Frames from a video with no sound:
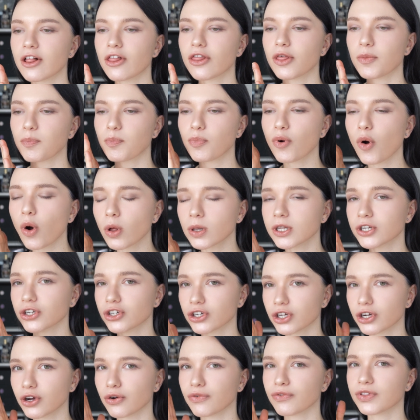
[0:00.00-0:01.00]
the
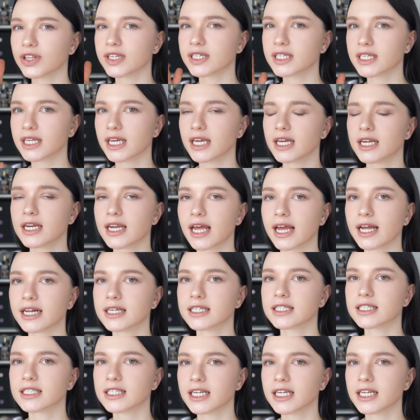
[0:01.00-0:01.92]
polishing of the skin and